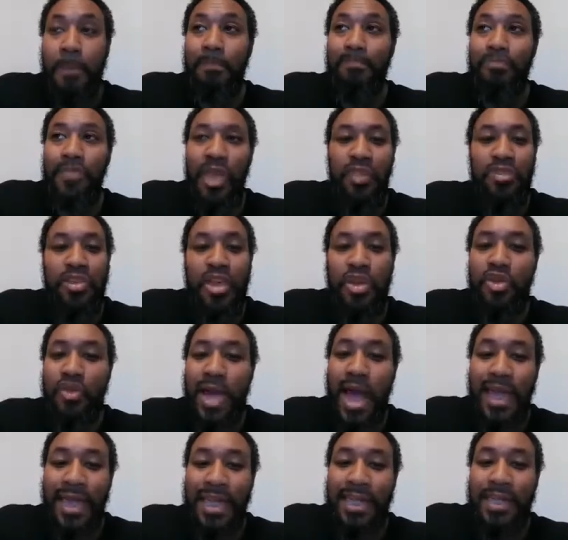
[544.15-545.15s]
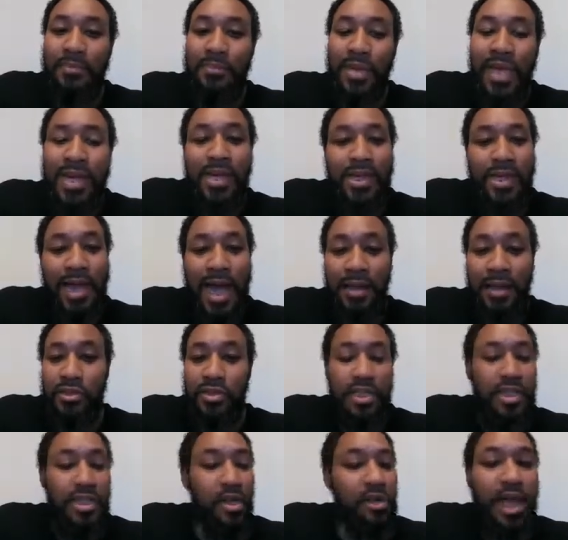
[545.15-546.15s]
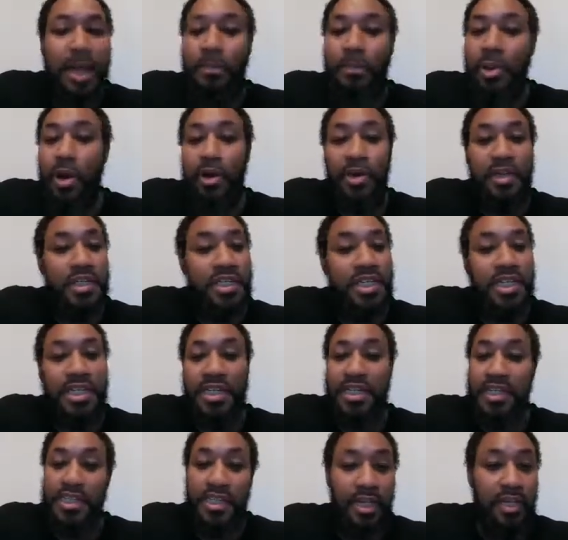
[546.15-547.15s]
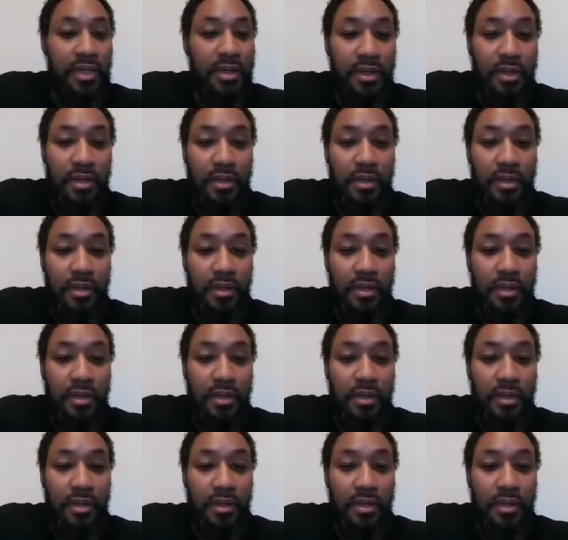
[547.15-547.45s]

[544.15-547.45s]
And then you got independent doctors. They're not part of the CDC.